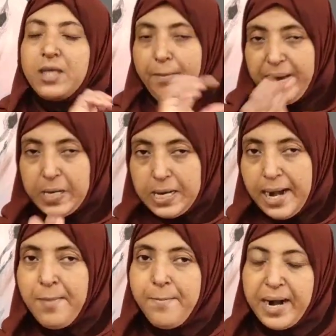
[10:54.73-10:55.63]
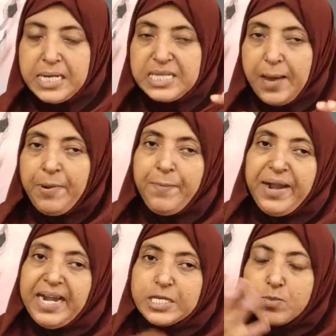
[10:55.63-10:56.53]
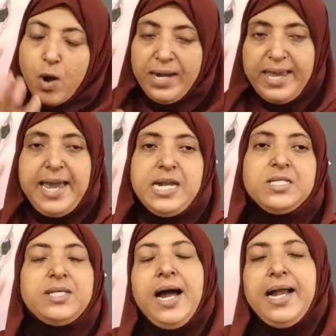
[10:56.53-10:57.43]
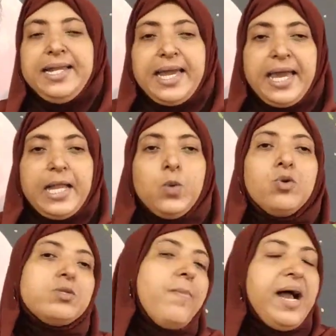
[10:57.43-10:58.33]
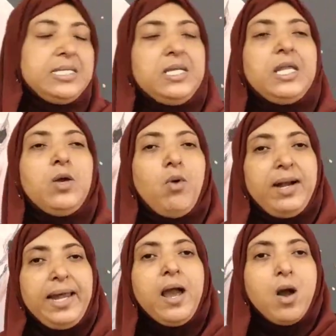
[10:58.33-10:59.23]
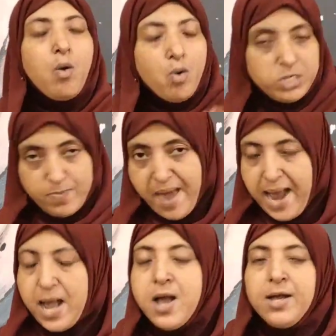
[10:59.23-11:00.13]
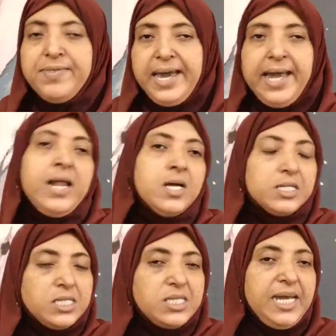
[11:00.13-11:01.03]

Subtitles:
it's a big gun, but they prepared small cannons and they can use by sitting on the horseback. Then the